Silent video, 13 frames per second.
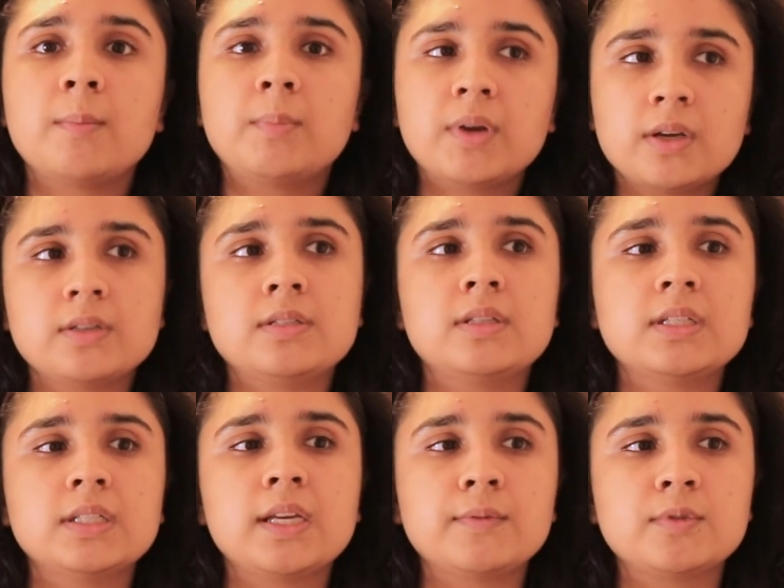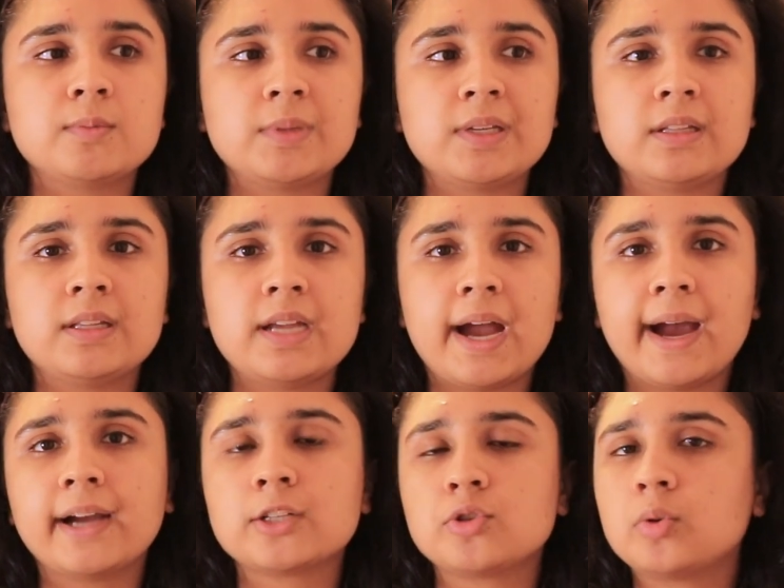because this gives me the
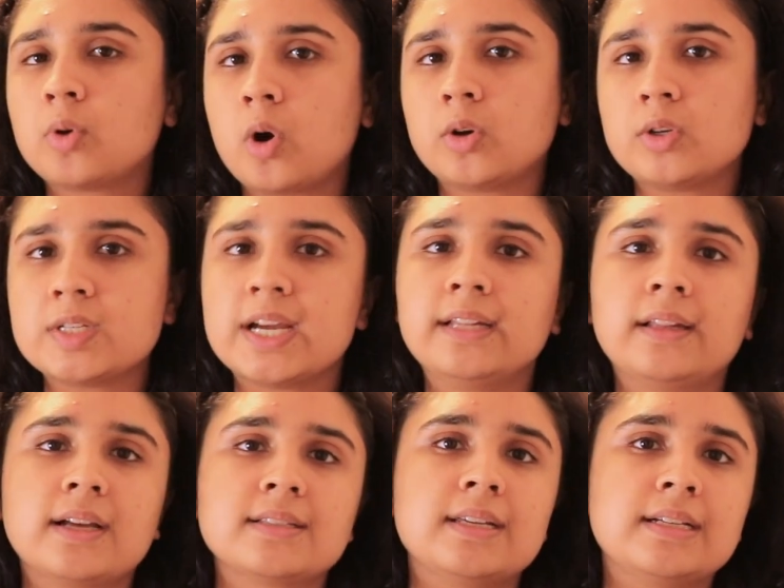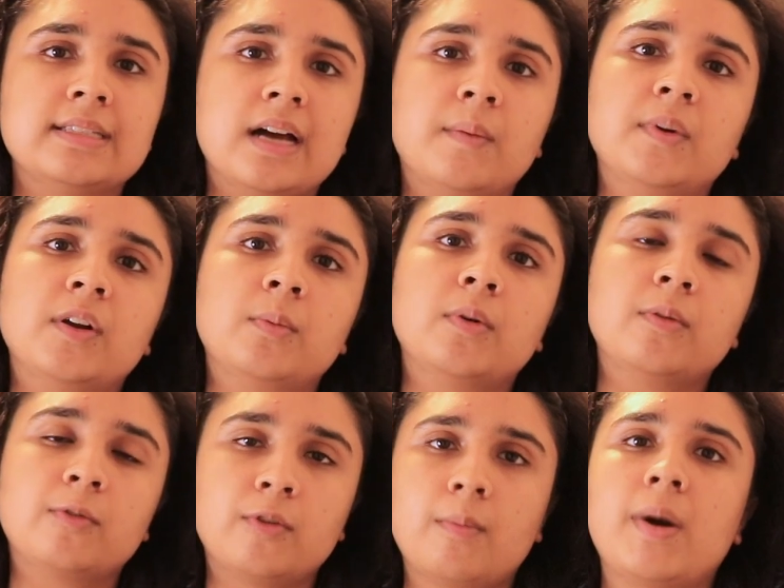actual content that's
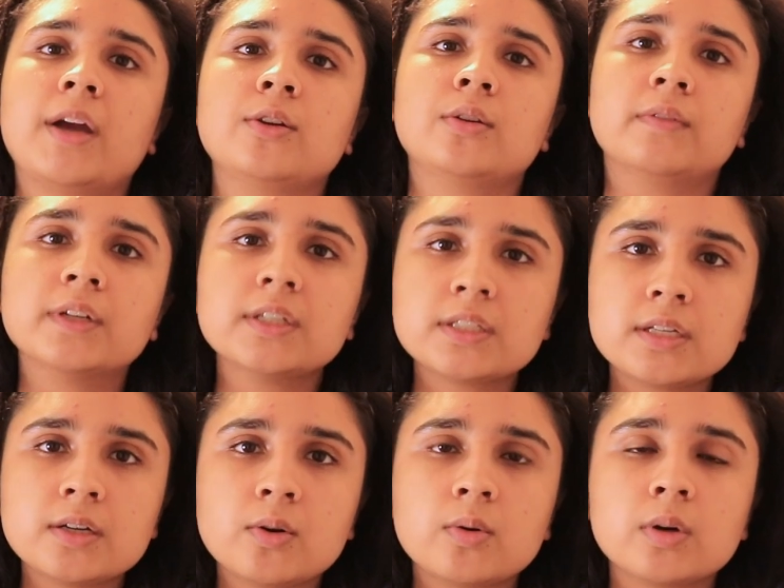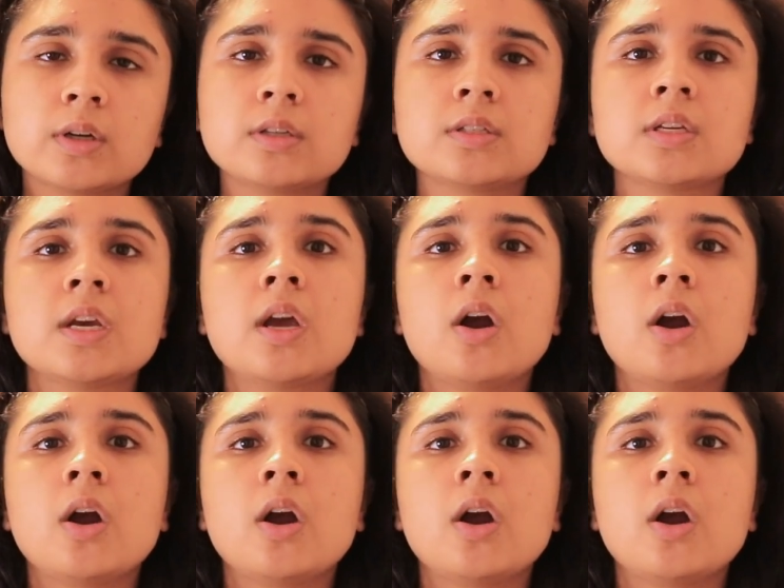examinable for my university course.